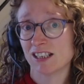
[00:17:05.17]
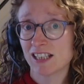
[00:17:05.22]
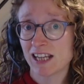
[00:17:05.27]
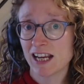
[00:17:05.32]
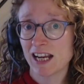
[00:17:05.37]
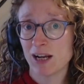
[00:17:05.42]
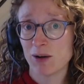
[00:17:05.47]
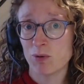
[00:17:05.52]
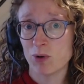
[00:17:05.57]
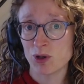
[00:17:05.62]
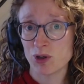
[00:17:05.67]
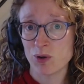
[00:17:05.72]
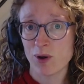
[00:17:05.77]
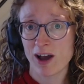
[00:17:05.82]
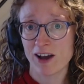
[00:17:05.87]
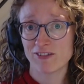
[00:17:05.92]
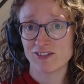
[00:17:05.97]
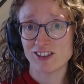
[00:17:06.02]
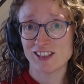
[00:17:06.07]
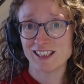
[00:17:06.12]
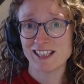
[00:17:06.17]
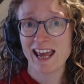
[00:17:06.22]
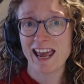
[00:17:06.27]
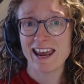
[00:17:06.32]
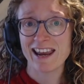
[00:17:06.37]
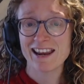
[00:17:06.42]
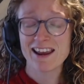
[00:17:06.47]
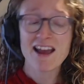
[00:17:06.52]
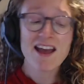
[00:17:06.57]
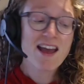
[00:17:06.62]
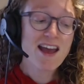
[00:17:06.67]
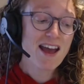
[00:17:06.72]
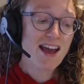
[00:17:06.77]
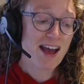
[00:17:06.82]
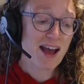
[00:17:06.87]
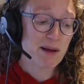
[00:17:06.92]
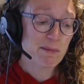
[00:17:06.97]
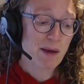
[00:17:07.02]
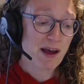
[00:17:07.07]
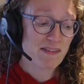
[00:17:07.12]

to hear what you have to say um,